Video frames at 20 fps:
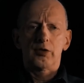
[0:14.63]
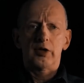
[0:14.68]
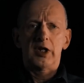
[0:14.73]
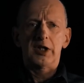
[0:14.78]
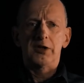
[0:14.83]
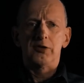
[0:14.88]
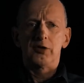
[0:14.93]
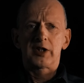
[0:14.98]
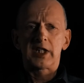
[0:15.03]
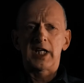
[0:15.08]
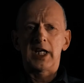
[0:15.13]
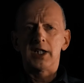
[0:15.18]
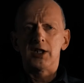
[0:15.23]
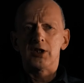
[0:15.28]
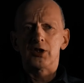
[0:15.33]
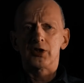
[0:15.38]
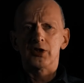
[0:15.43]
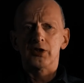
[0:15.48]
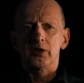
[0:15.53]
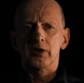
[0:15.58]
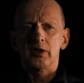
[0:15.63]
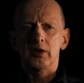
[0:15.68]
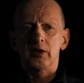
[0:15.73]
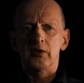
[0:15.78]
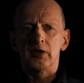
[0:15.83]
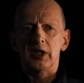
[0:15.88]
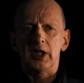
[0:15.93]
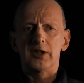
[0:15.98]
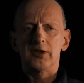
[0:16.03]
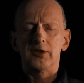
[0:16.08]
education
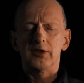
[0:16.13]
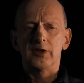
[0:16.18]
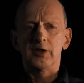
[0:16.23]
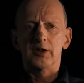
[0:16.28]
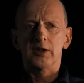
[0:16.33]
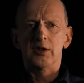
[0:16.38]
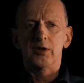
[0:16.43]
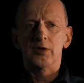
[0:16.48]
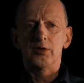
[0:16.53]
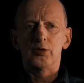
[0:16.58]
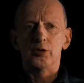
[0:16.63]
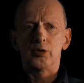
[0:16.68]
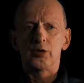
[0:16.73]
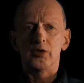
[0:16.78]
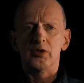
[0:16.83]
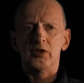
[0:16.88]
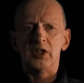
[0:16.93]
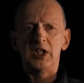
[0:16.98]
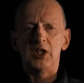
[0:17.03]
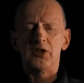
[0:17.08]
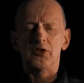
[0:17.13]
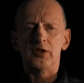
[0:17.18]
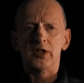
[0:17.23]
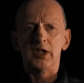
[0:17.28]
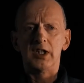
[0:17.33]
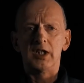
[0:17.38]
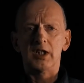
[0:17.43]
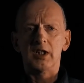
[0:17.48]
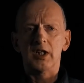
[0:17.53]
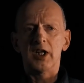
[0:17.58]
that you could
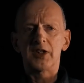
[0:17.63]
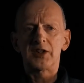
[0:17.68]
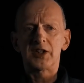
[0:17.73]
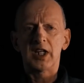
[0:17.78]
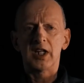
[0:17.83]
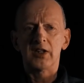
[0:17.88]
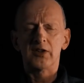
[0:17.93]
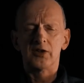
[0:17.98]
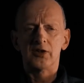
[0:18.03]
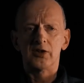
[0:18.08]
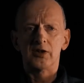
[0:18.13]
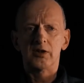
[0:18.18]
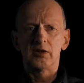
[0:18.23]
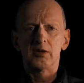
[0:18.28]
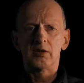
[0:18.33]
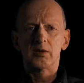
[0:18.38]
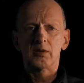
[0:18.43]
easily attend,